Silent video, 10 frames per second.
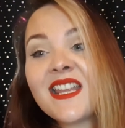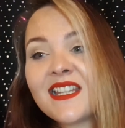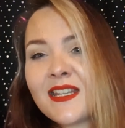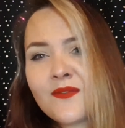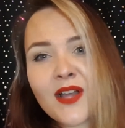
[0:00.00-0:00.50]

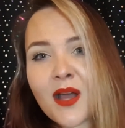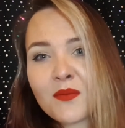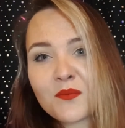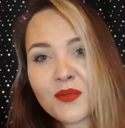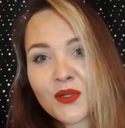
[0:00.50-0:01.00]
Leave a
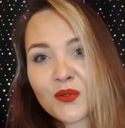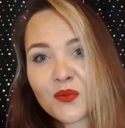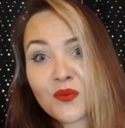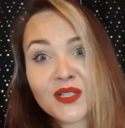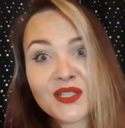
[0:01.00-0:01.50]
comment below.
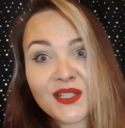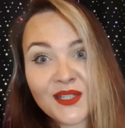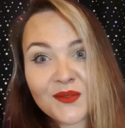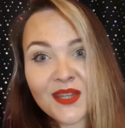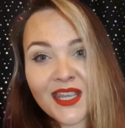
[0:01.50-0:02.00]
What do
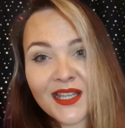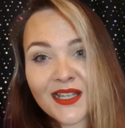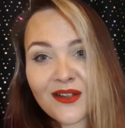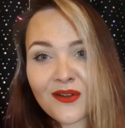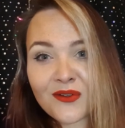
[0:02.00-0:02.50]
you
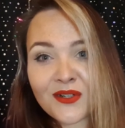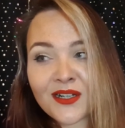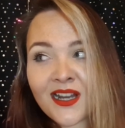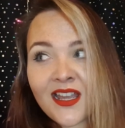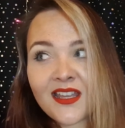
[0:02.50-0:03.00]
think?
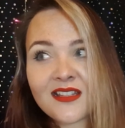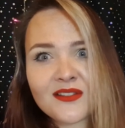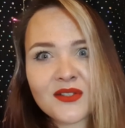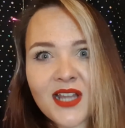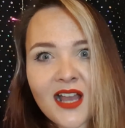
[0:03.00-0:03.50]
Or is
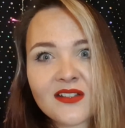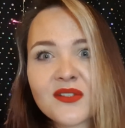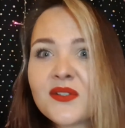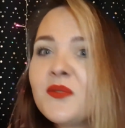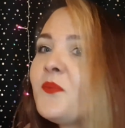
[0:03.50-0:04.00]
there a
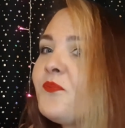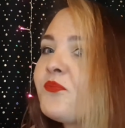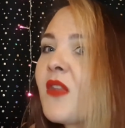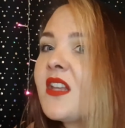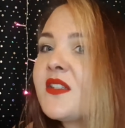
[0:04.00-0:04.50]
castle
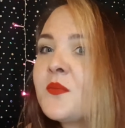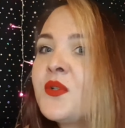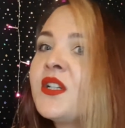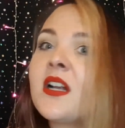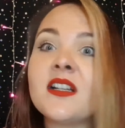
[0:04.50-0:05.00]

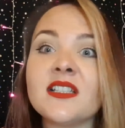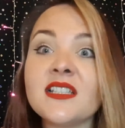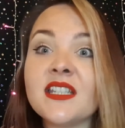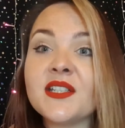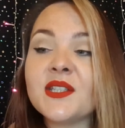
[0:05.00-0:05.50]
somewhere in
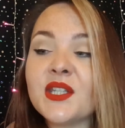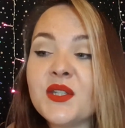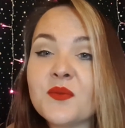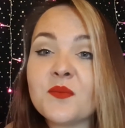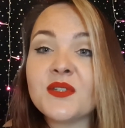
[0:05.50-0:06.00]
Ireland here that
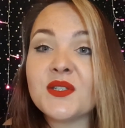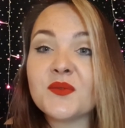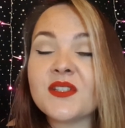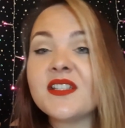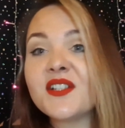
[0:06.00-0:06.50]
you want me to
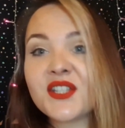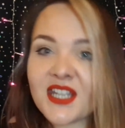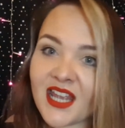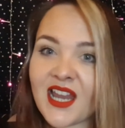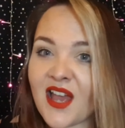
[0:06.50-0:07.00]
research
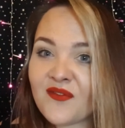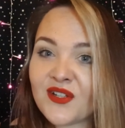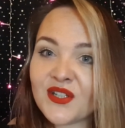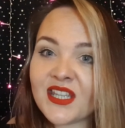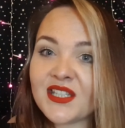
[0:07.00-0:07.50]
and have a
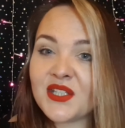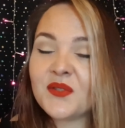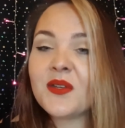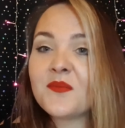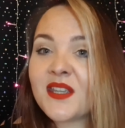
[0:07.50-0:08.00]
look
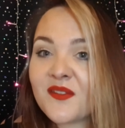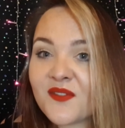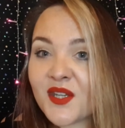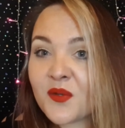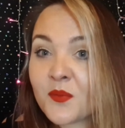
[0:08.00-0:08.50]
into and make a
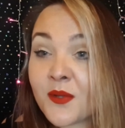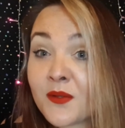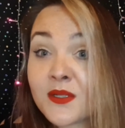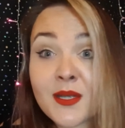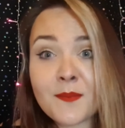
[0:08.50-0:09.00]
video
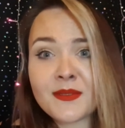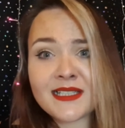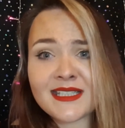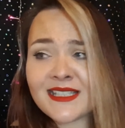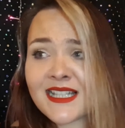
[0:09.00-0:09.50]
about?
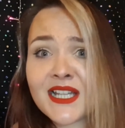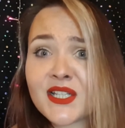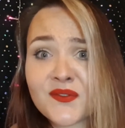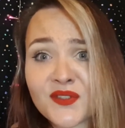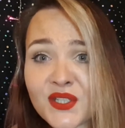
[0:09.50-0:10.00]
Please, I'd
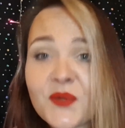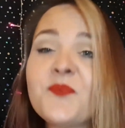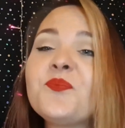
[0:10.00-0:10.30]
love to know.